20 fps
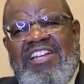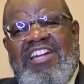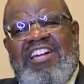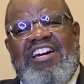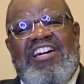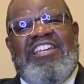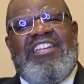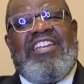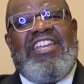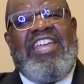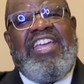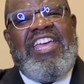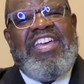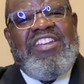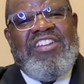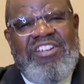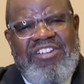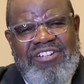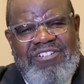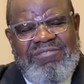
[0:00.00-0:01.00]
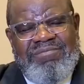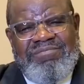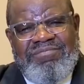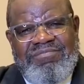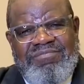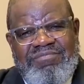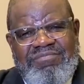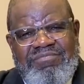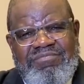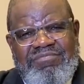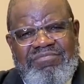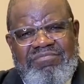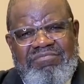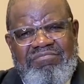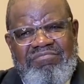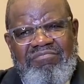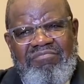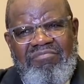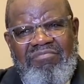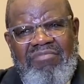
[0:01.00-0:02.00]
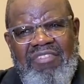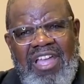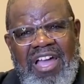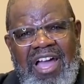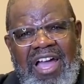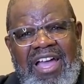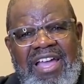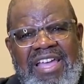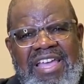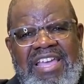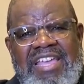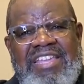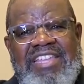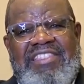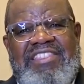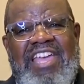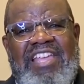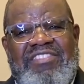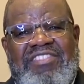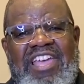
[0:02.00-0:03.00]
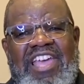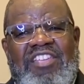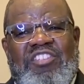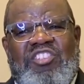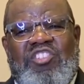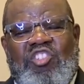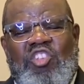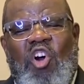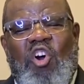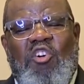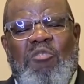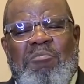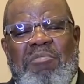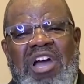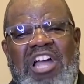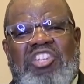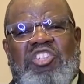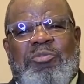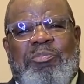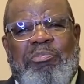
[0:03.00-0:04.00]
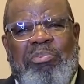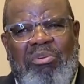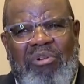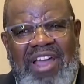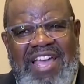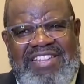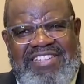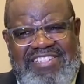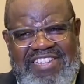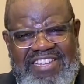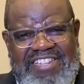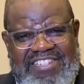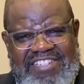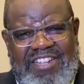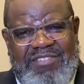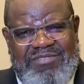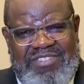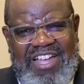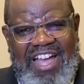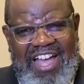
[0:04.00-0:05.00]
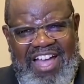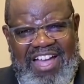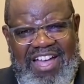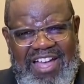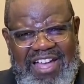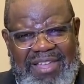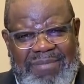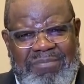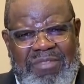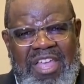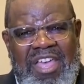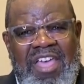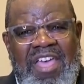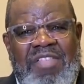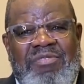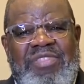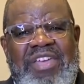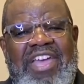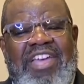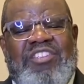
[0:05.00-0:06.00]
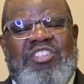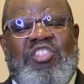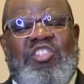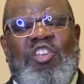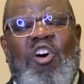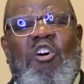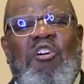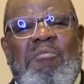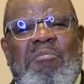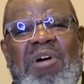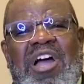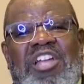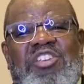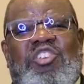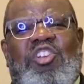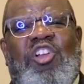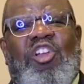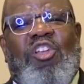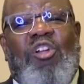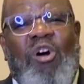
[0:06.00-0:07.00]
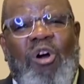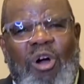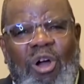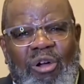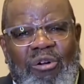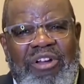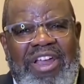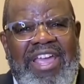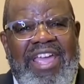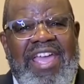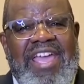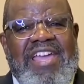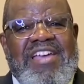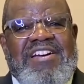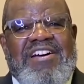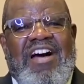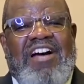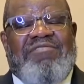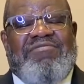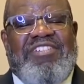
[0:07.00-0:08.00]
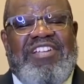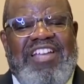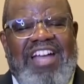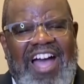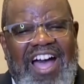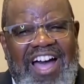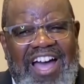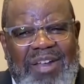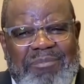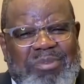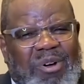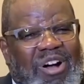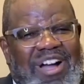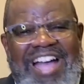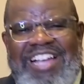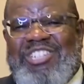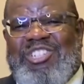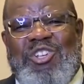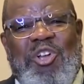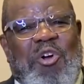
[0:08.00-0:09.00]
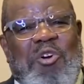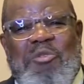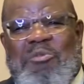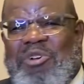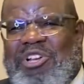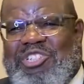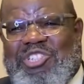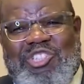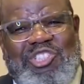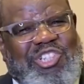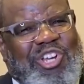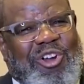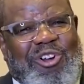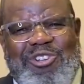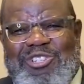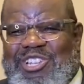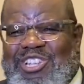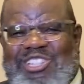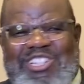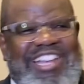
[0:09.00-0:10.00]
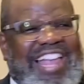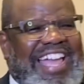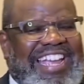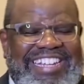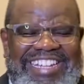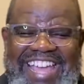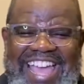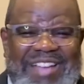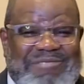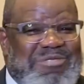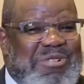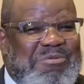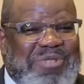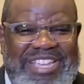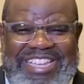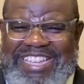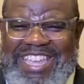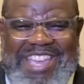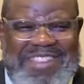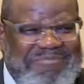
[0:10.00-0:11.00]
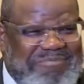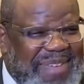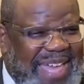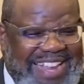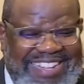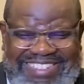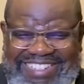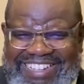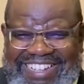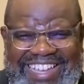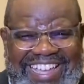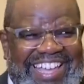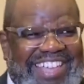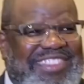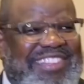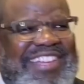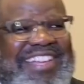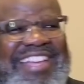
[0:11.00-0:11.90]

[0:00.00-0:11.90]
couldn't enter. Huh? There's so much presence of God. There's so much glory of God. Boy, I sure wish church is like that when we get back together